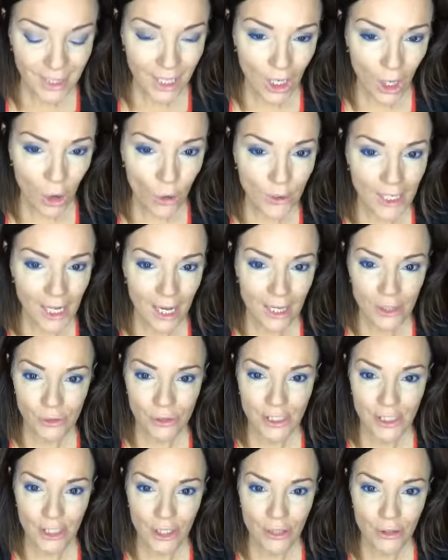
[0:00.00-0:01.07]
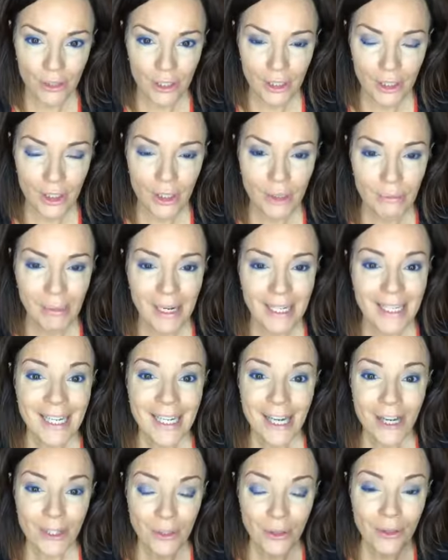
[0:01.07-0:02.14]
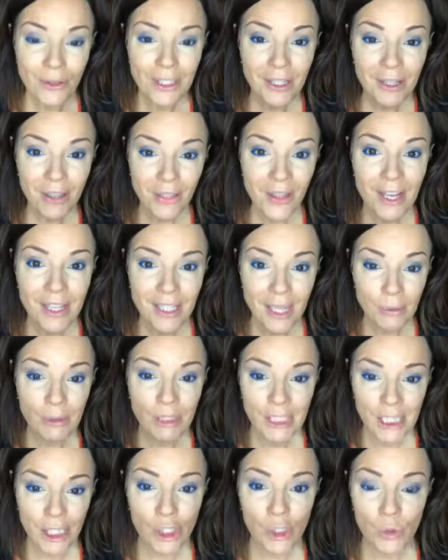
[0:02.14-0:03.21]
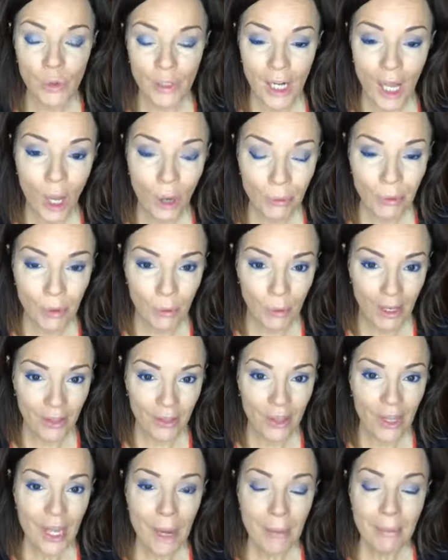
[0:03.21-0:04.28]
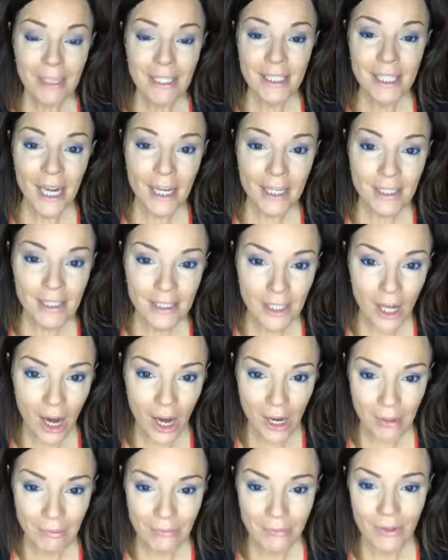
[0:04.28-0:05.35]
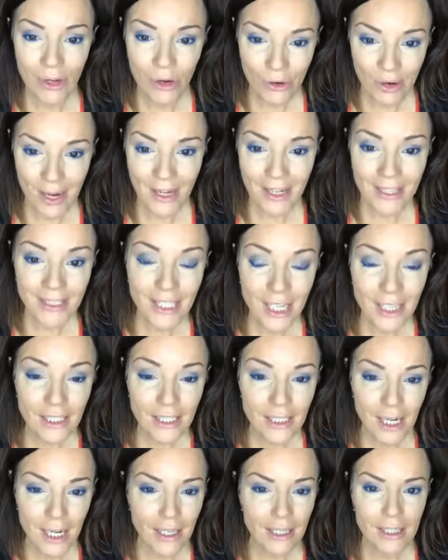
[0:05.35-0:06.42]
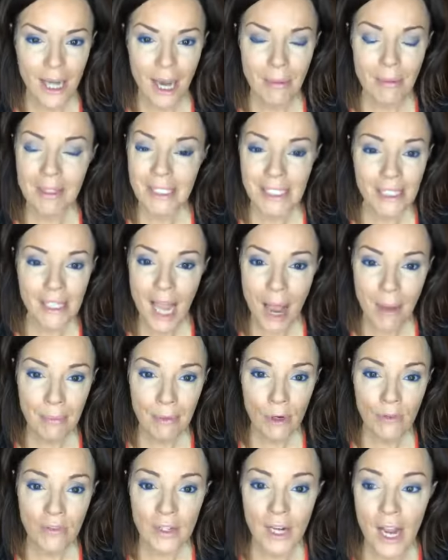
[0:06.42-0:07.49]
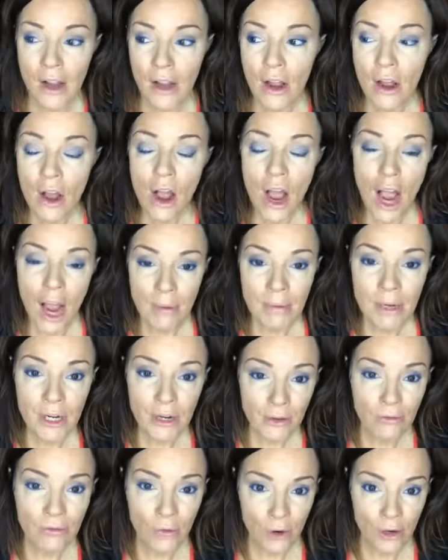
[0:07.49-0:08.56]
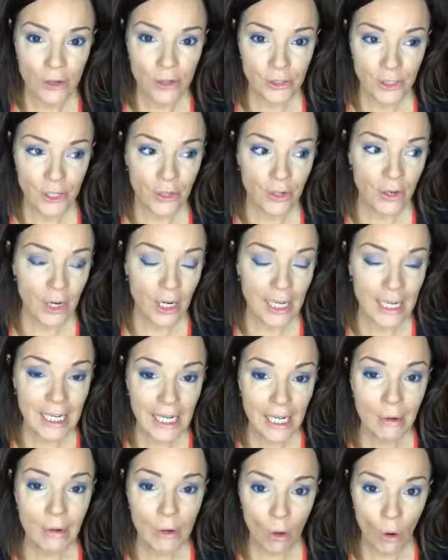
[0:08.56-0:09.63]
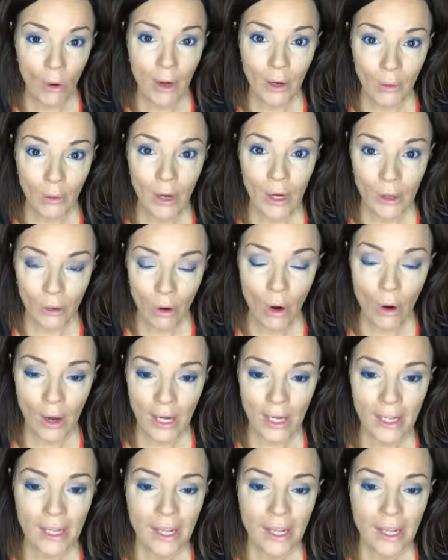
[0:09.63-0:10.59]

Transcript: Oh yeah, Teresa, you're you're in my so these are the things I will teach you and help you with. But it takes time, okay? It does, it takes time. It didn't happen overnight. I'm here four years later and I keep growing, growing, growing.